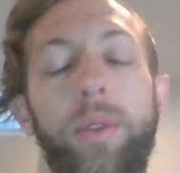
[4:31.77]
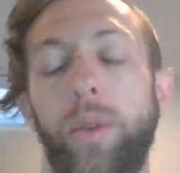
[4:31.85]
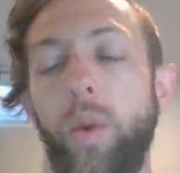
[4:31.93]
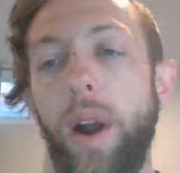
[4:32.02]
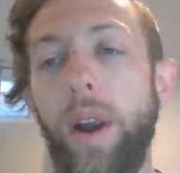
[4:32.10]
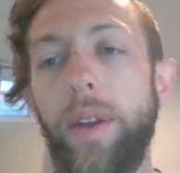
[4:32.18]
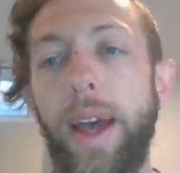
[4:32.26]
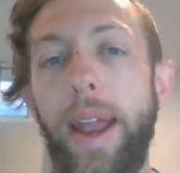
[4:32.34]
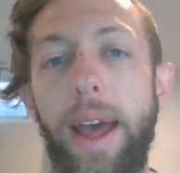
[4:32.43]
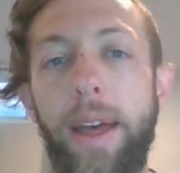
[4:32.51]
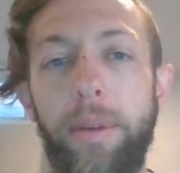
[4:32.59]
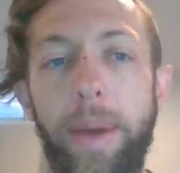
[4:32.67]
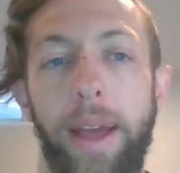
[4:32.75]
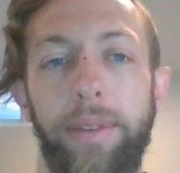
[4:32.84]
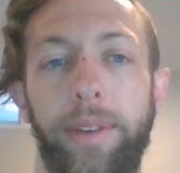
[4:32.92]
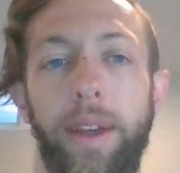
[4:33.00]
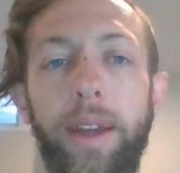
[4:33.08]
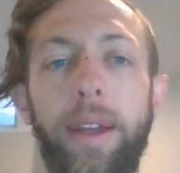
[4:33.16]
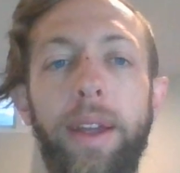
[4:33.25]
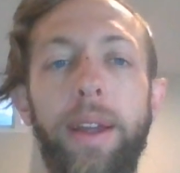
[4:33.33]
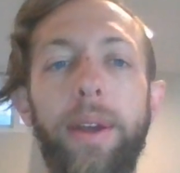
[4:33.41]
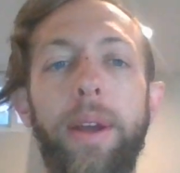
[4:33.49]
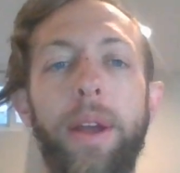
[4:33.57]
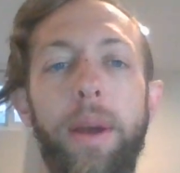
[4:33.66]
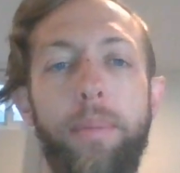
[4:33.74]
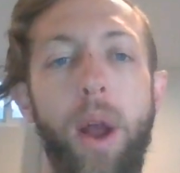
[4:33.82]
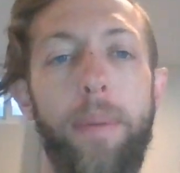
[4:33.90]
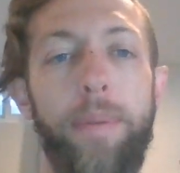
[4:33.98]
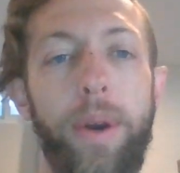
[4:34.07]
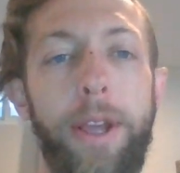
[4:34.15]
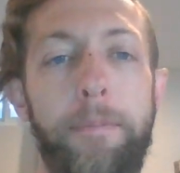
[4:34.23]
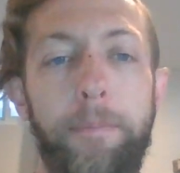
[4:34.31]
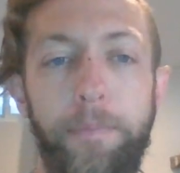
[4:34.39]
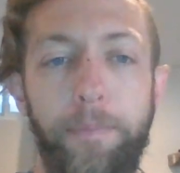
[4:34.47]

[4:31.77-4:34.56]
acquire that Athabasca property.